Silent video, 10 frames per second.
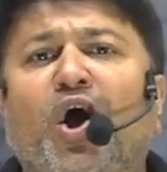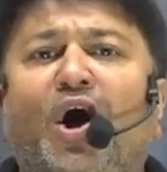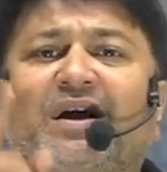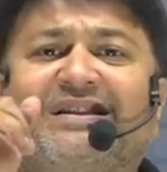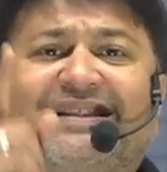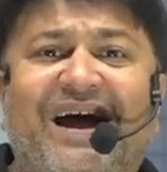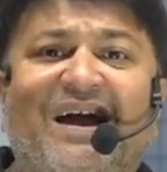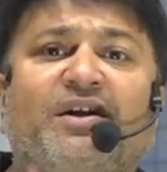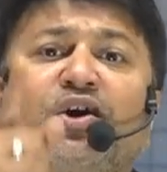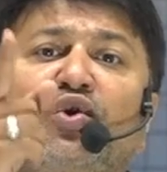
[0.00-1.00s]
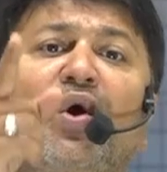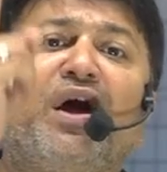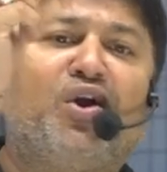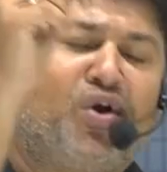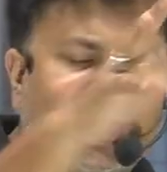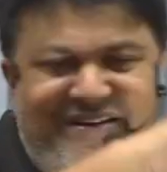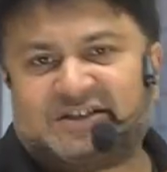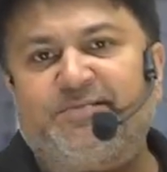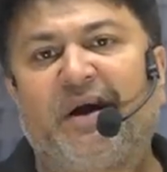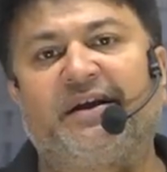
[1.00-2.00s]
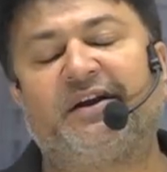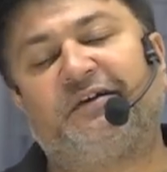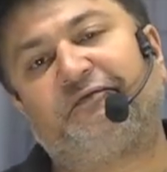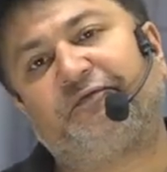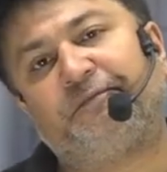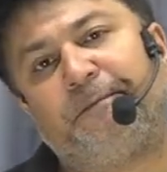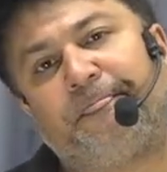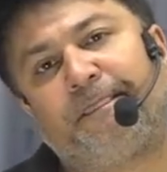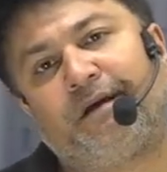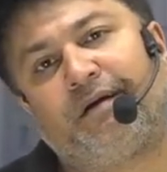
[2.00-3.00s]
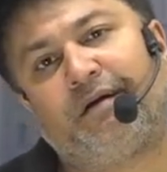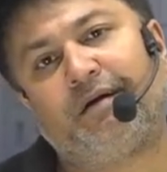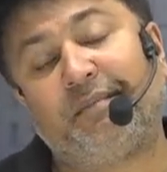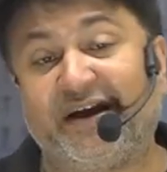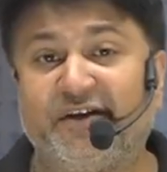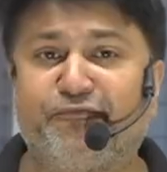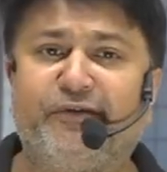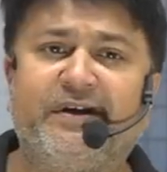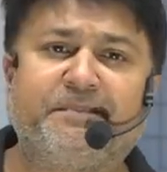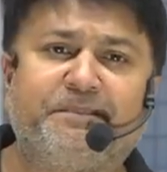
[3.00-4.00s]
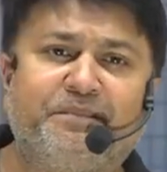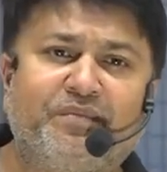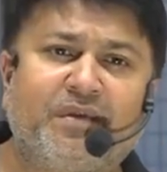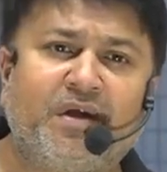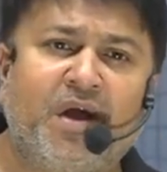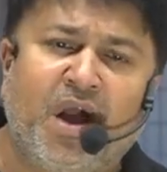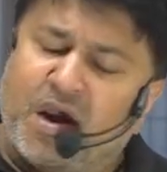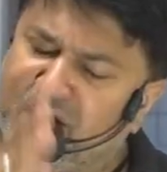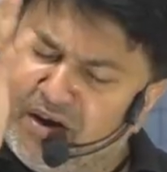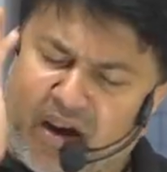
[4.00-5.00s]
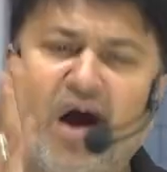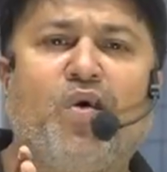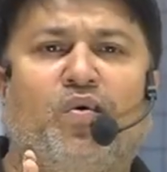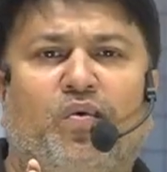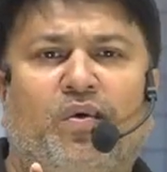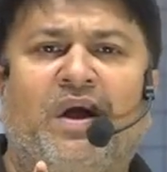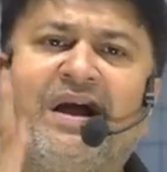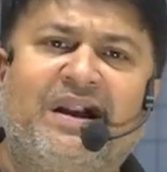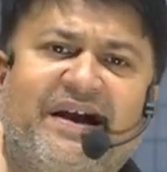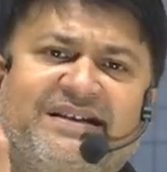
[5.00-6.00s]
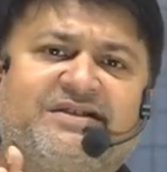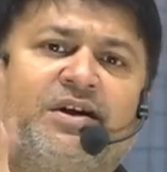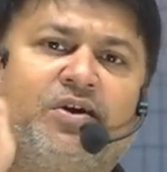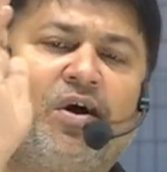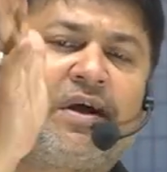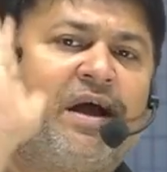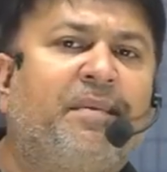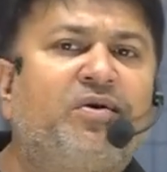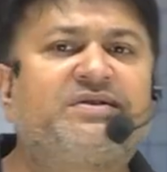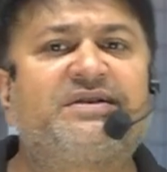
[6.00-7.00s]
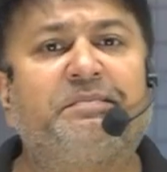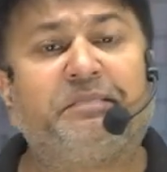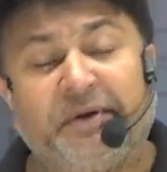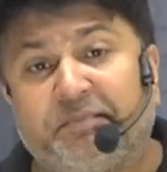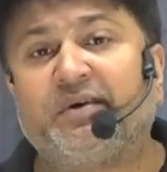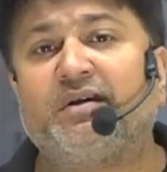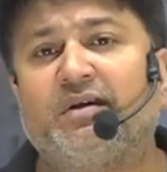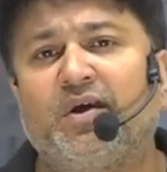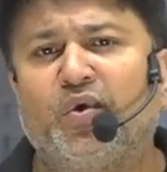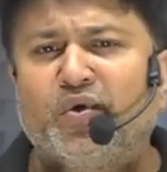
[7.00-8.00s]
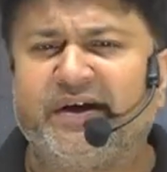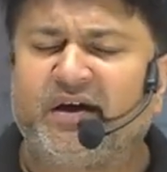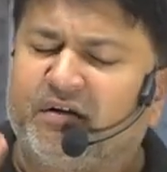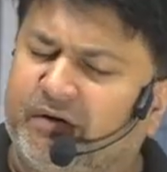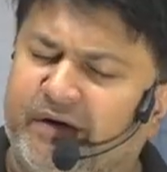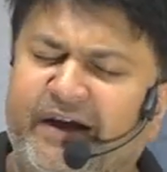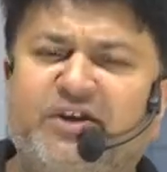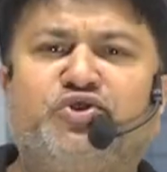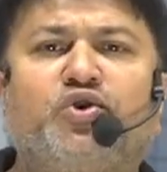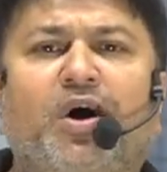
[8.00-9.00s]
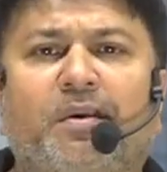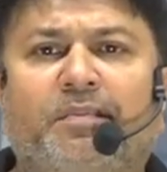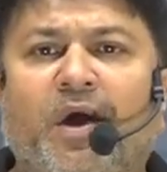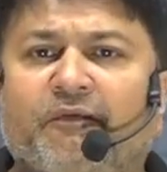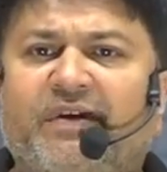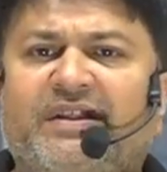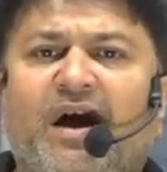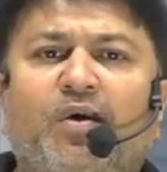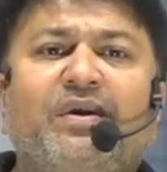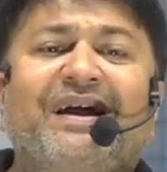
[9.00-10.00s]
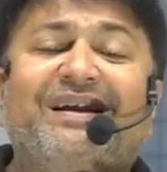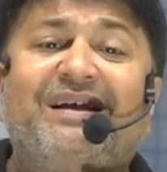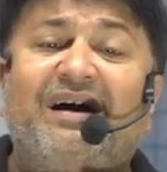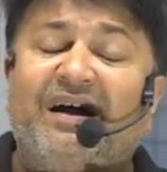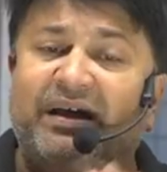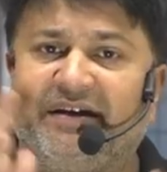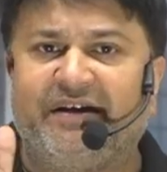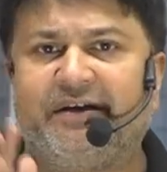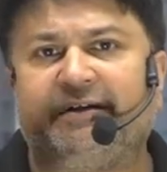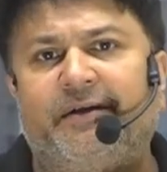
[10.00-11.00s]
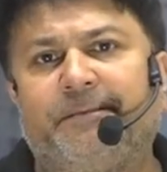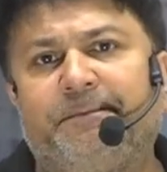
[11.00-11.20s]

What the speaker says: or that you are not smart enough. My dear friend, now let's talk about some people who did a great job without an IIT degree.